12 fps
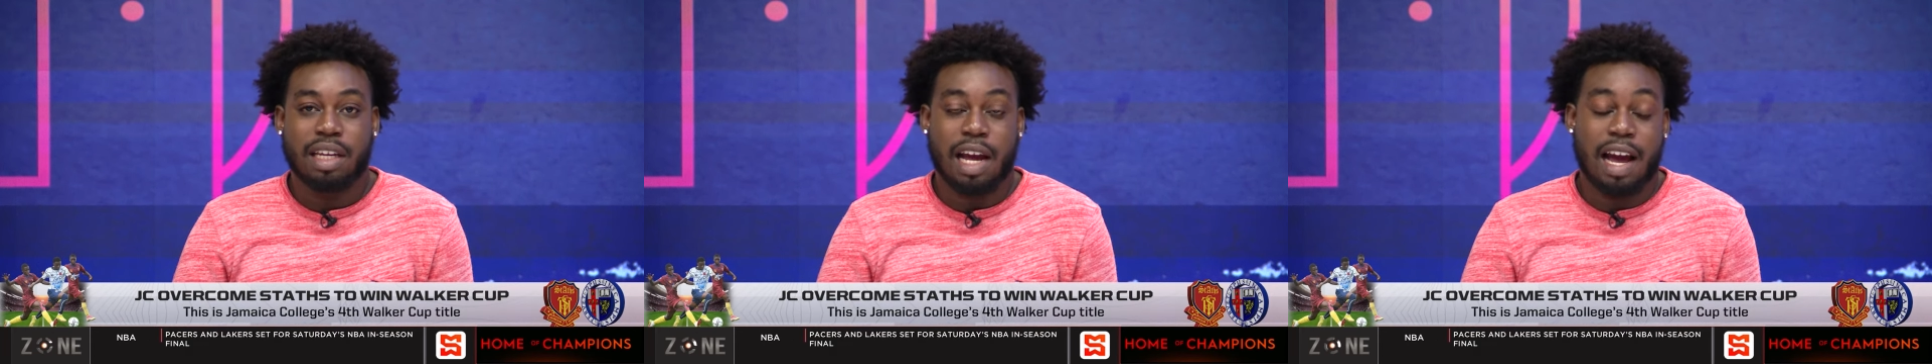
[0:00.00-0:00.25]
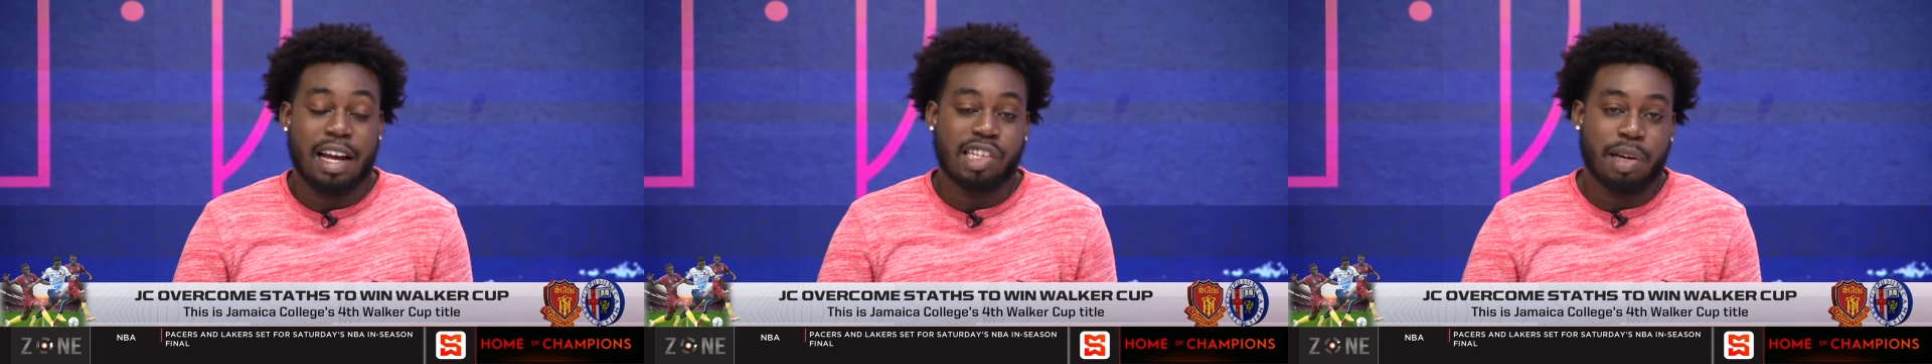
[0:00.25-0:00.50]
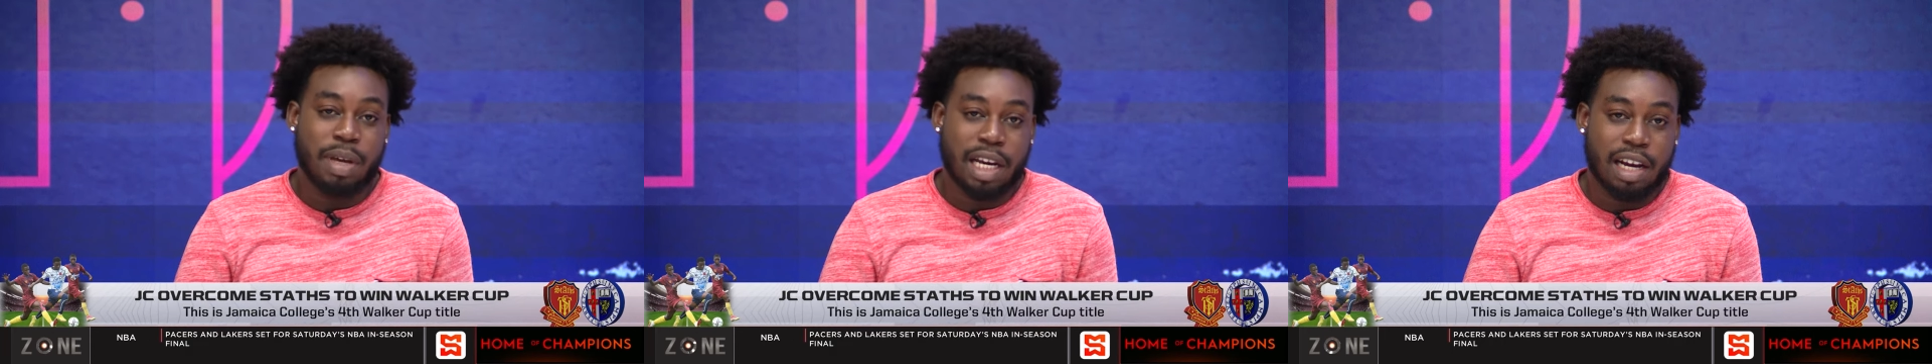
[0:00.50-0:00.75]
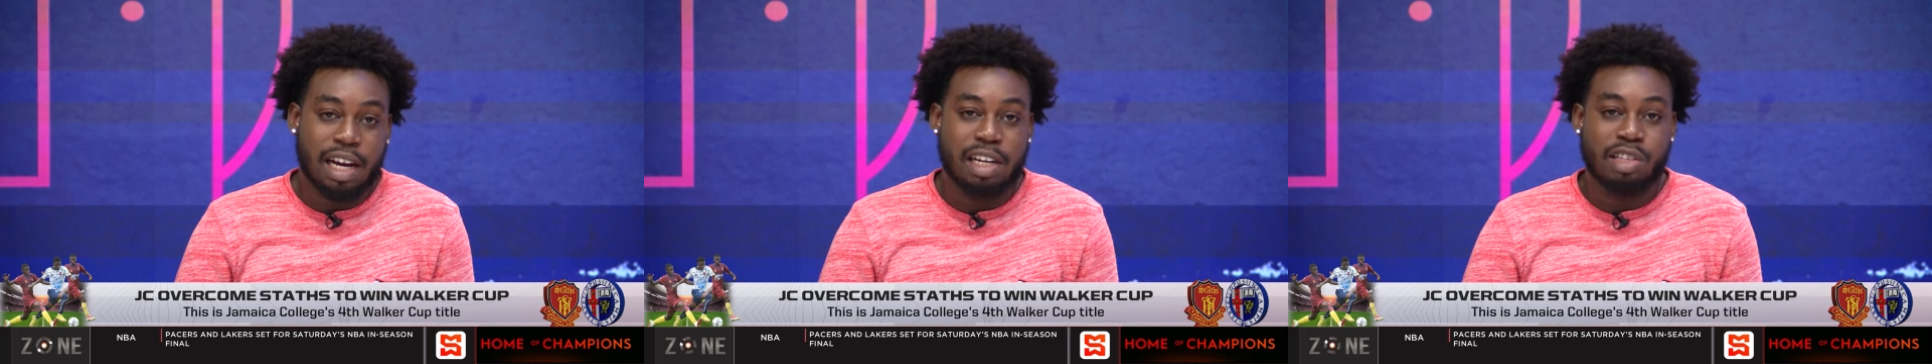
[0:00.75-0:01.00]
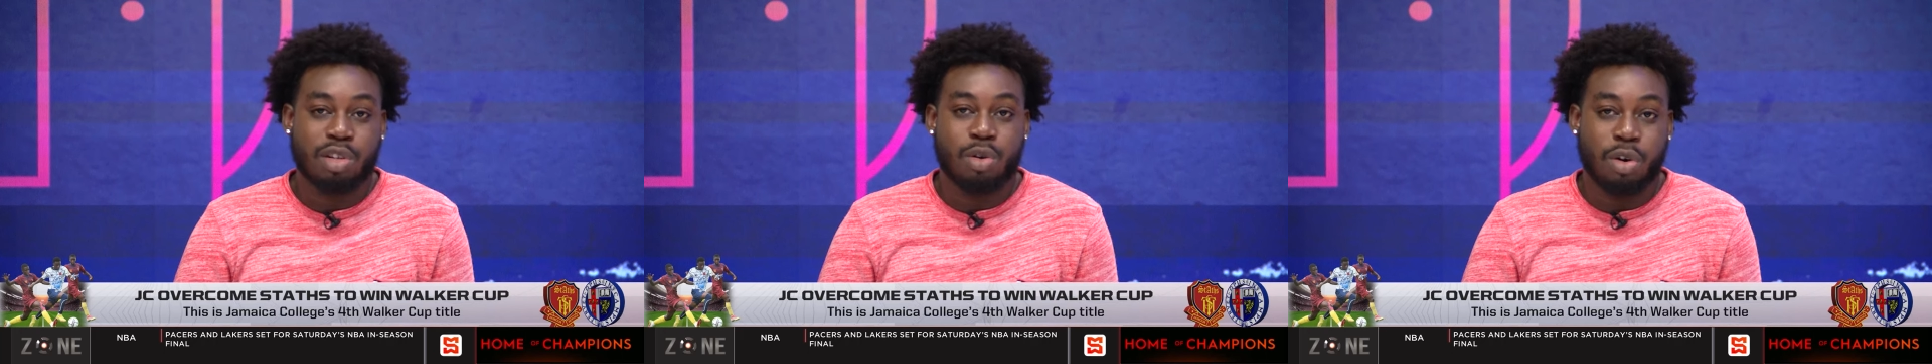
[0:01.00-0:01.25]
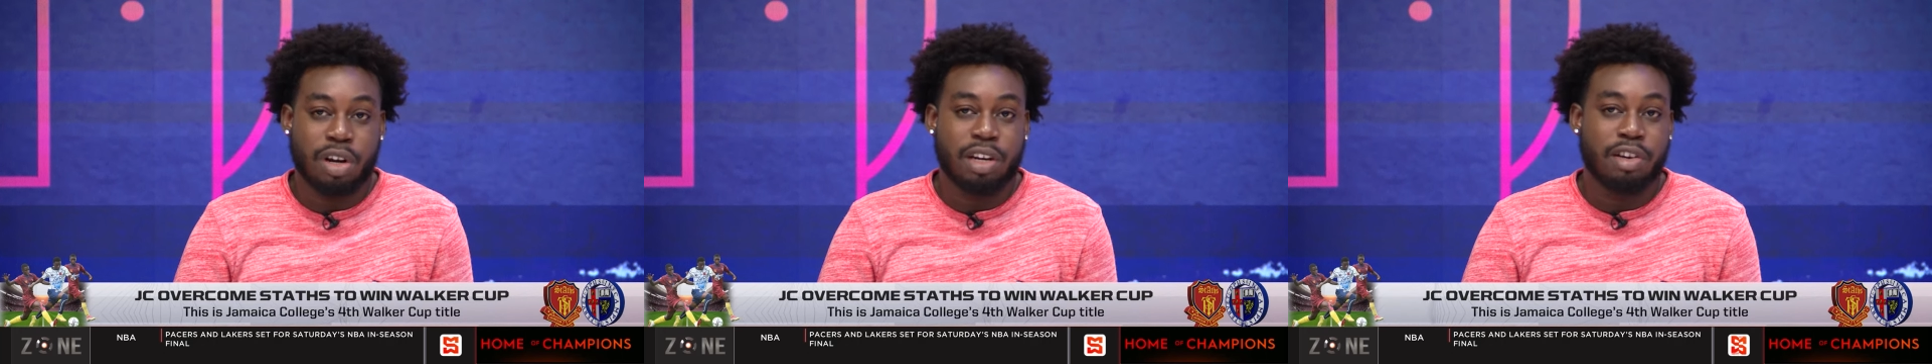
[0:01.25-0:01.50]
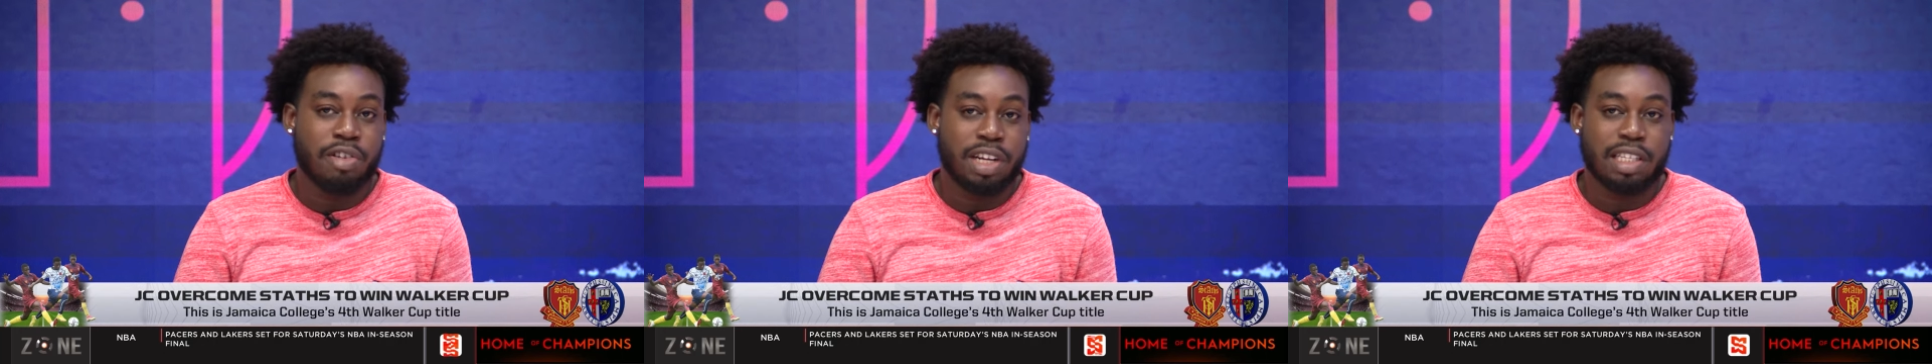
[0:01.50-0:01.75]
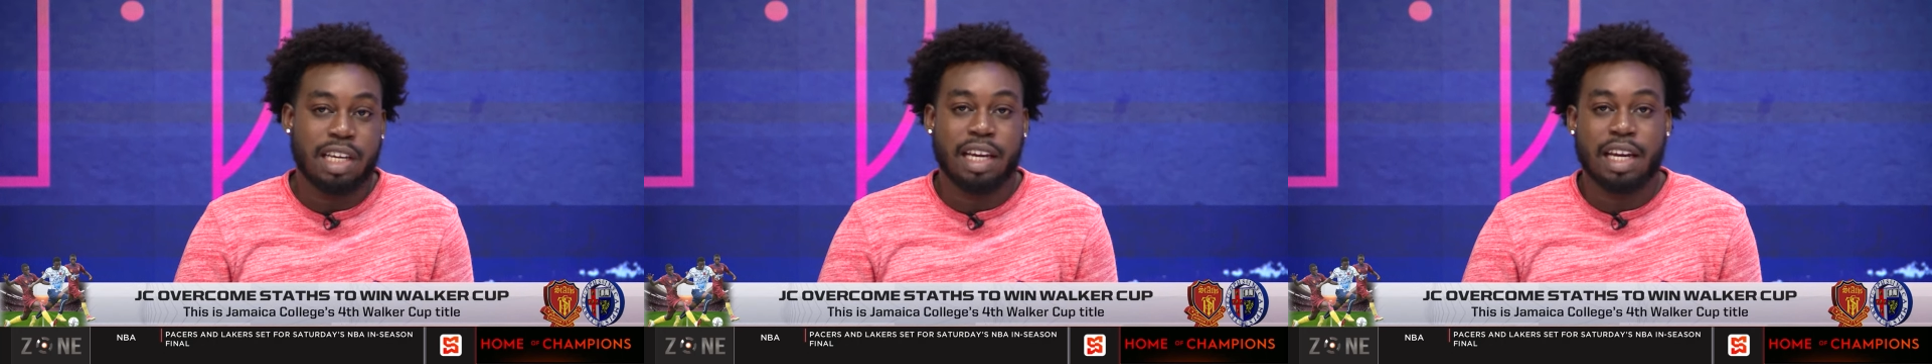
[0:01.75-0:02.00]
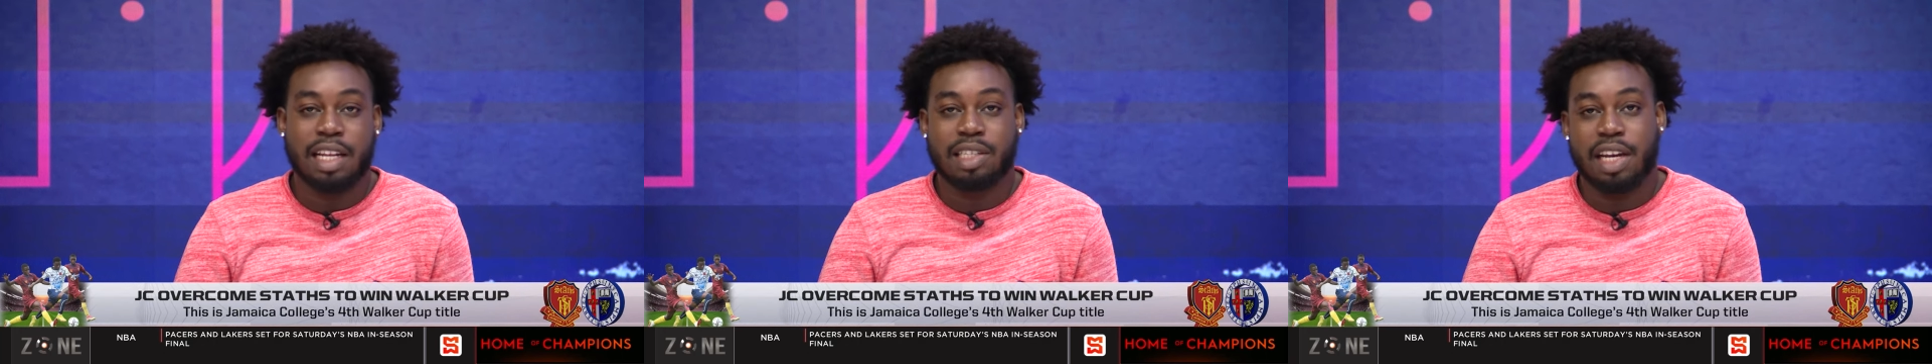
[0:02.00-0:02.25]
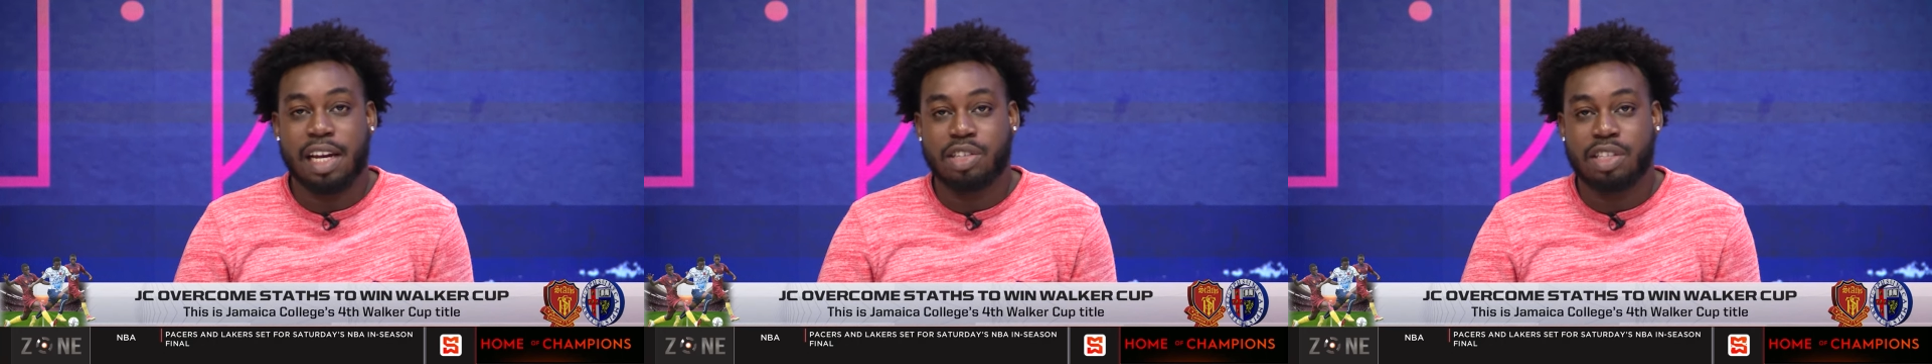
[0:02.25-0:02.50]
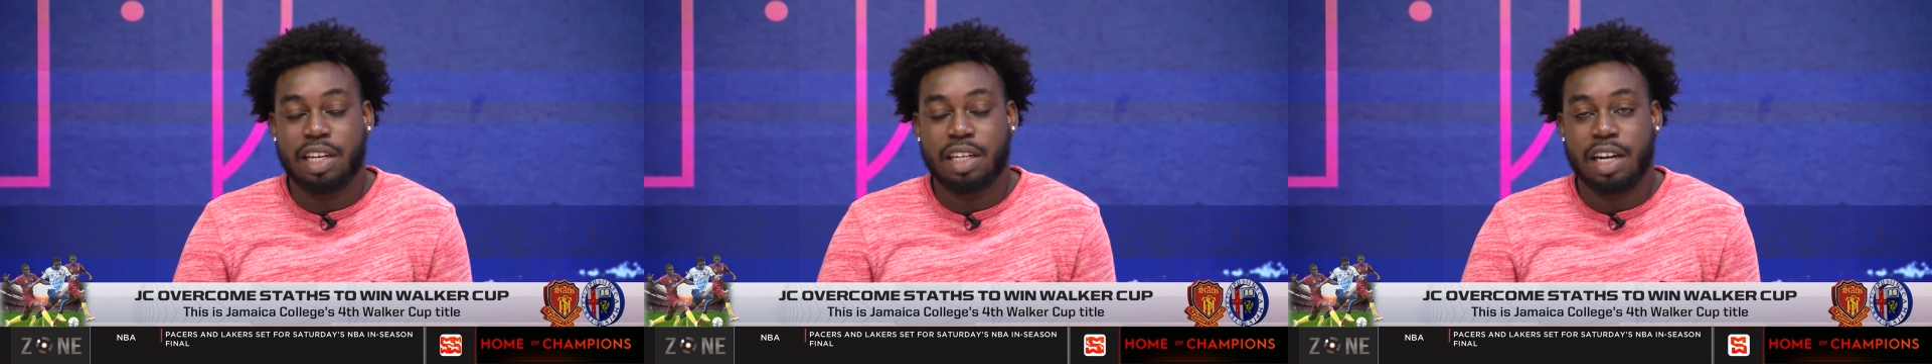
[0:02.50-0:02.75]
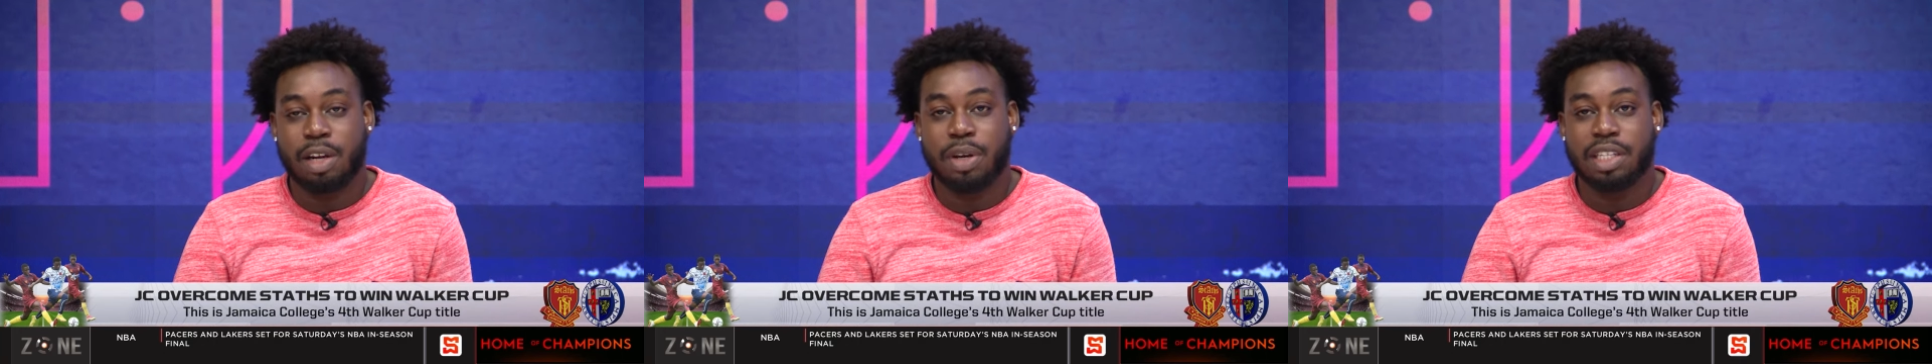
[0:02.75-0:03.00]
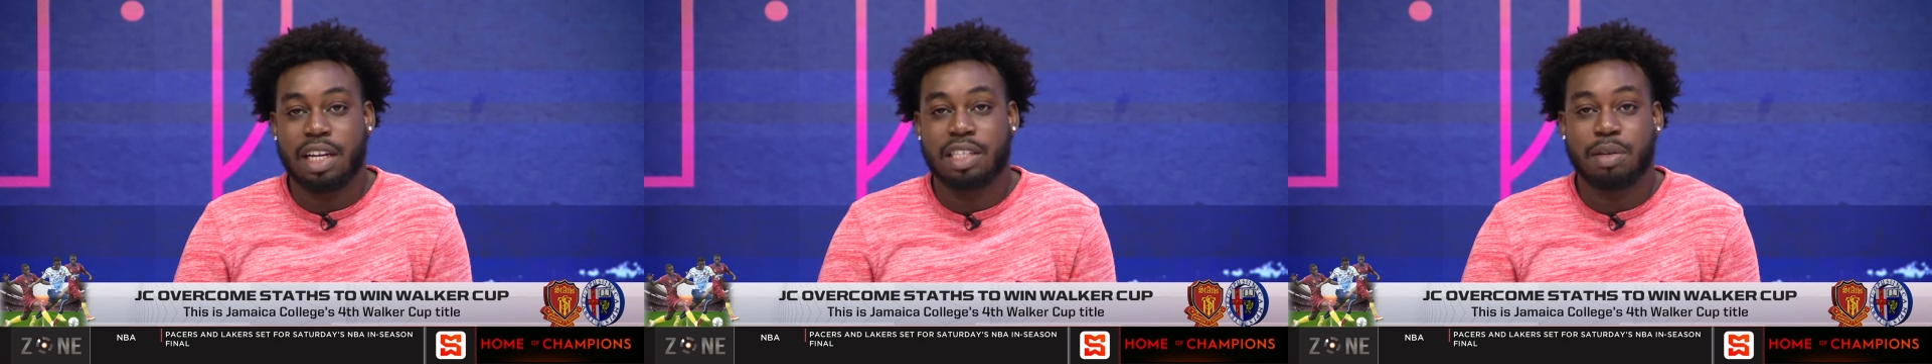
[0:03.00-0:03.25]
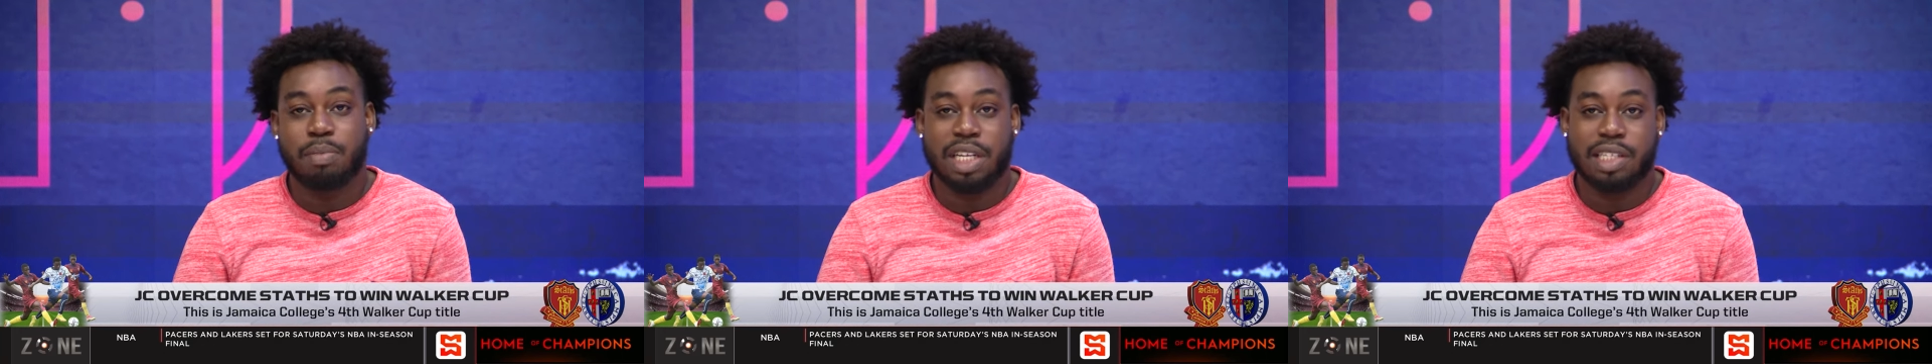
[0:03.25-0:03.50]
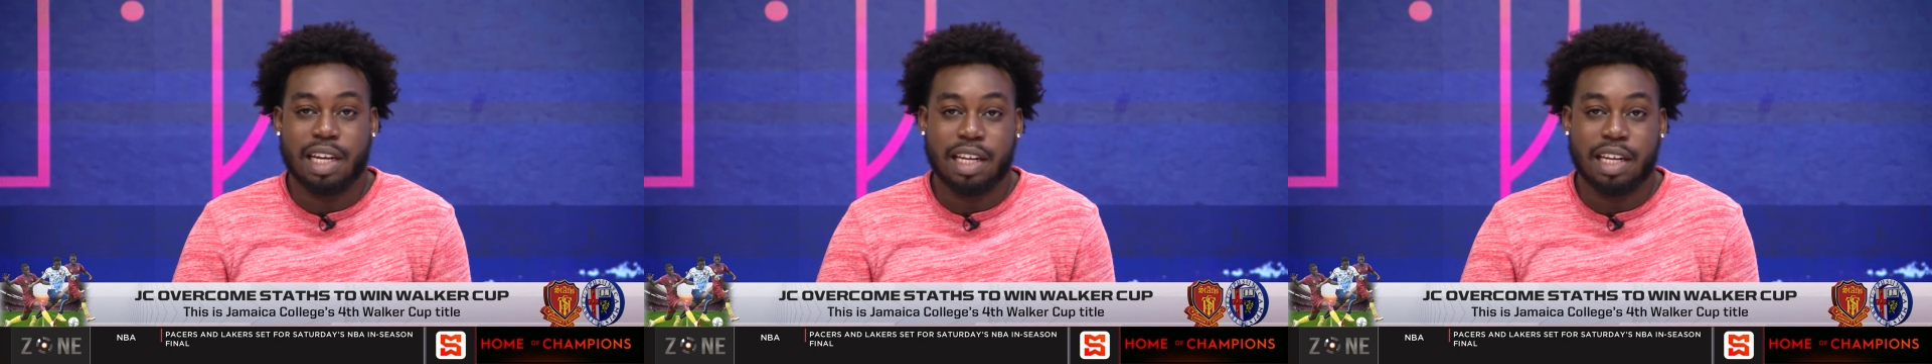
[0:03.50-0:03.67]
Uh, Jamaica College scored the retake and St. Andrew Technical went on to miss.